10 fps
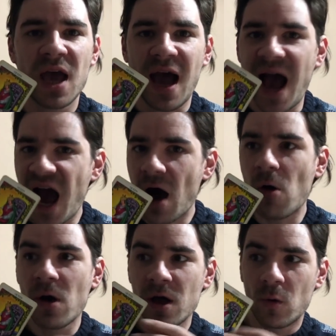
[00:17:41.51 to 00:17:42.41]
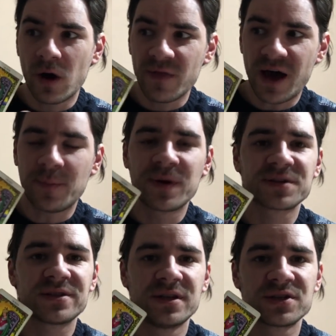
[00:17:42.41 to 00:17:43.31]
How? Well, that
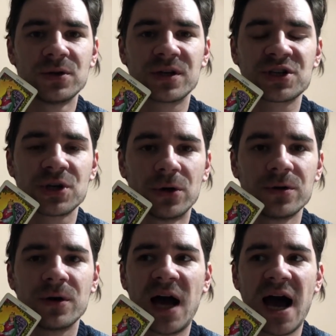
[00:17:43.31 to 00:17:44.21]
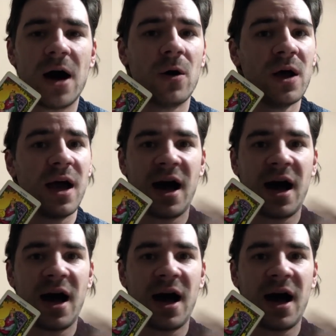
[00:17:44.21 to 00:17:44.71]
person is going to show you how.